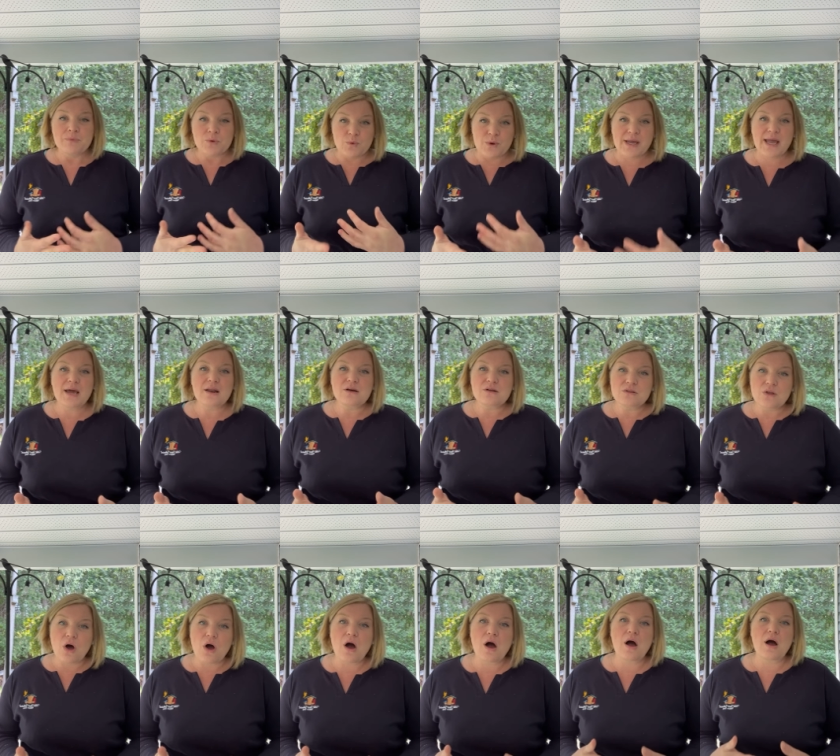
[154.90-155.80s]
we get a
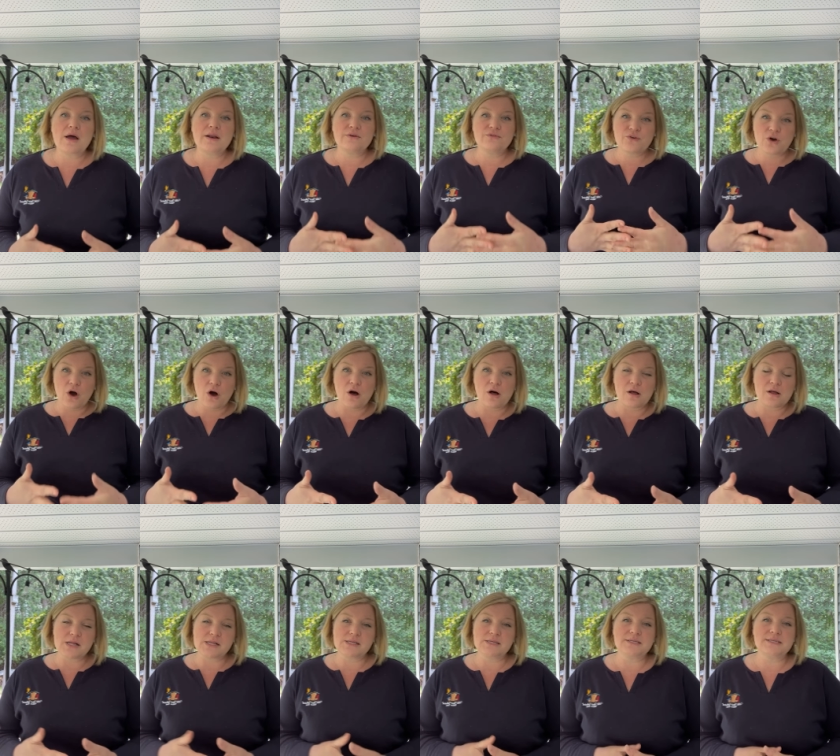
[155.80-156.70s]
lot of
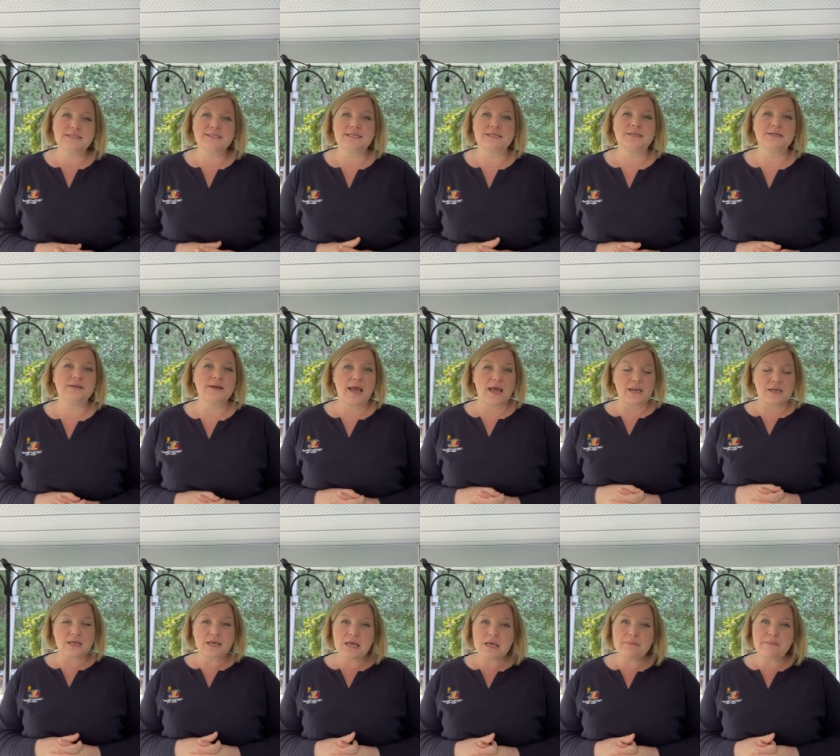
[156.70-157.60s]
calls and
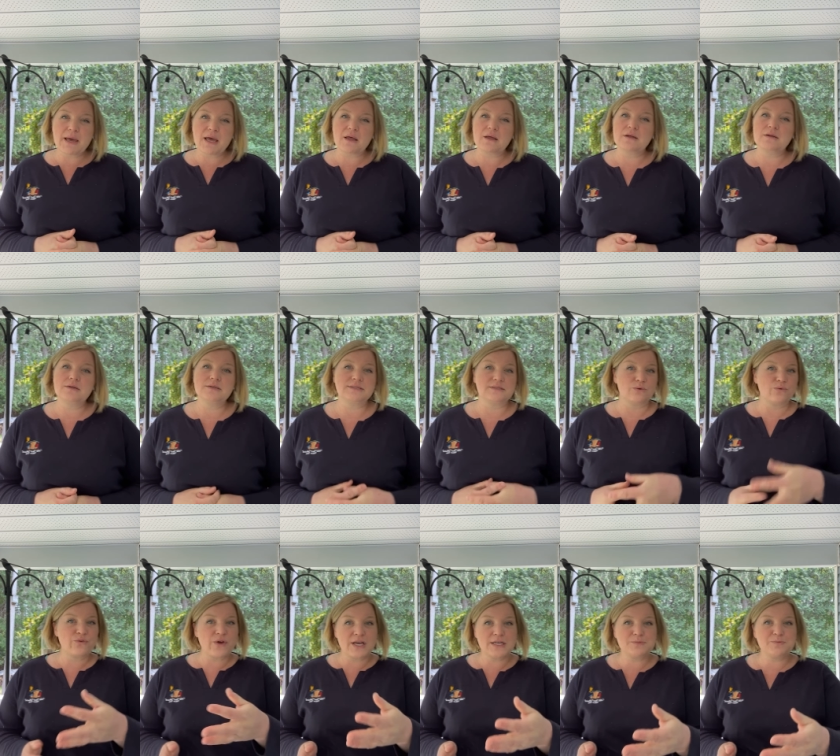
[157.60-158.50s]
emails and
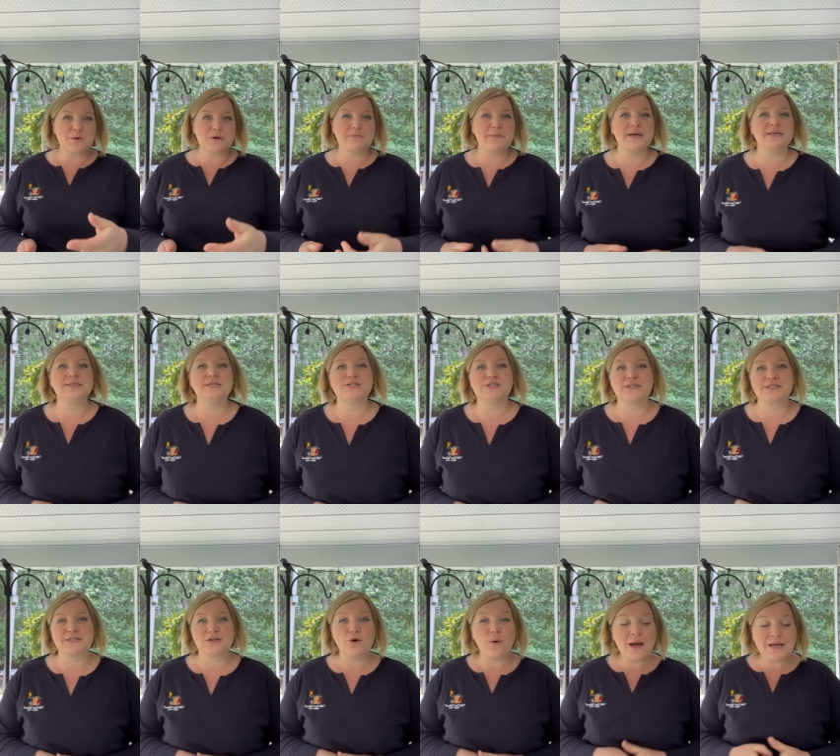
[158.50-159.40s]
Facebook
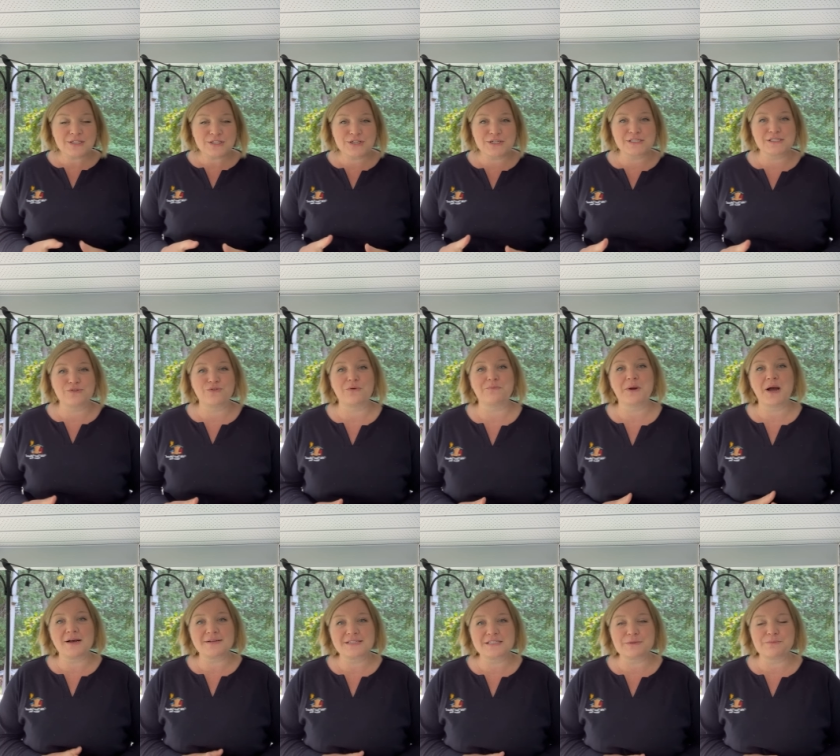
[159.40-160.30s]
messages and questions from
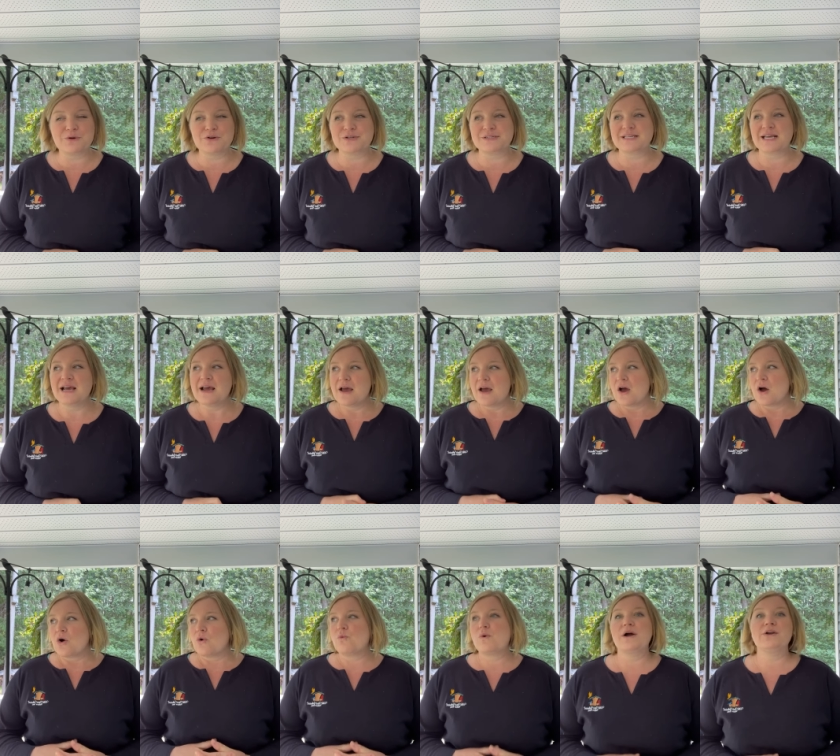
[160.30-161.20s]
customers
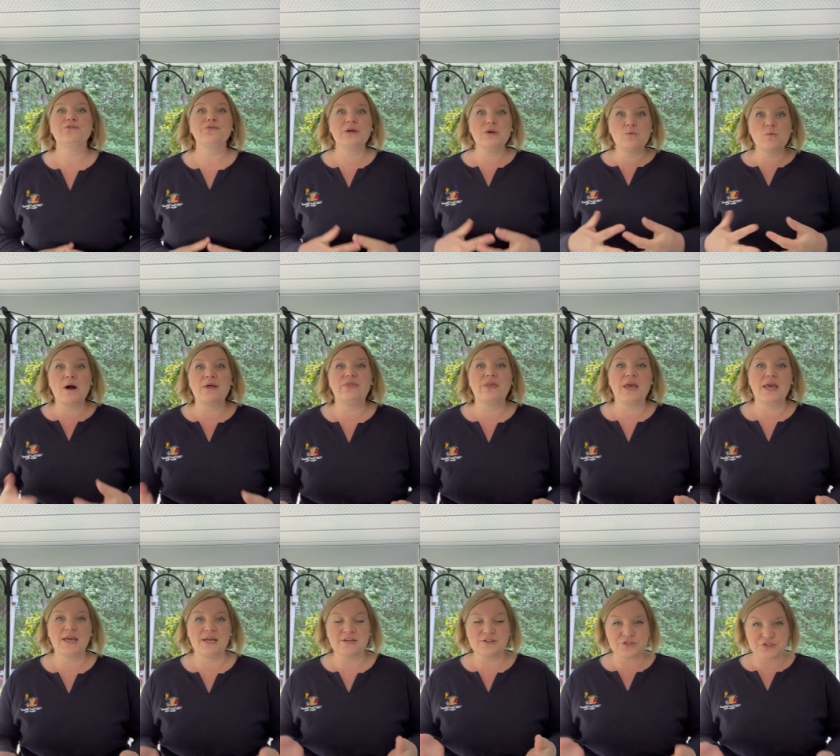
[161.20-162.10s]
wondering what they
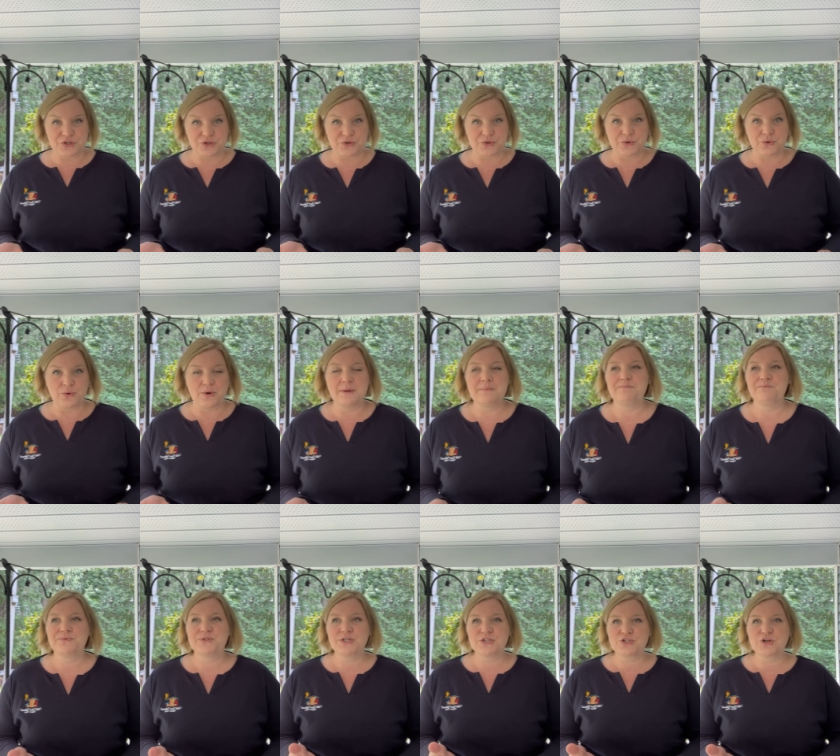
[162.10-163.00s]
can do
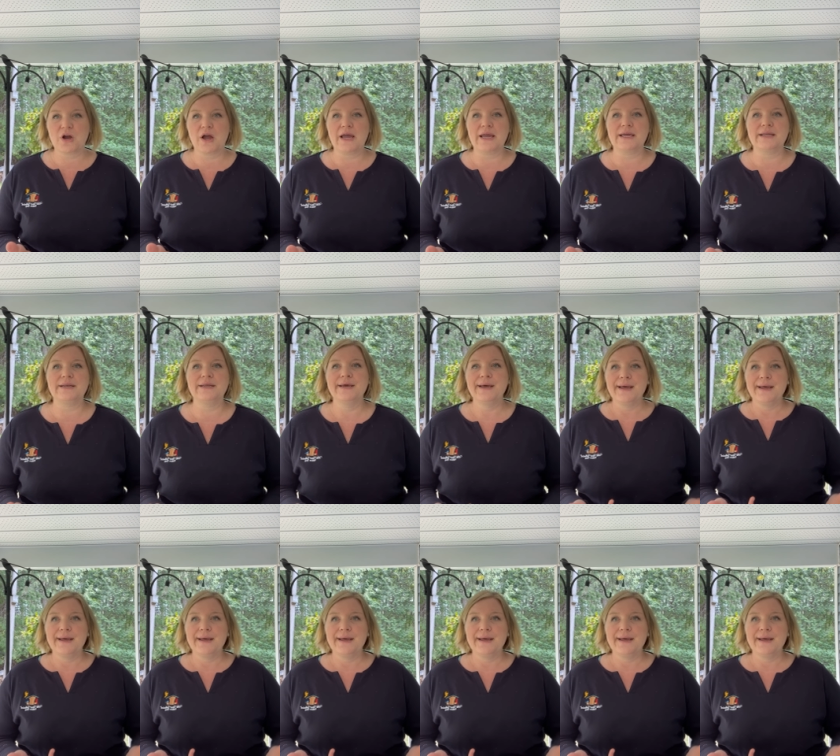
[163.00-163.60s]
to try and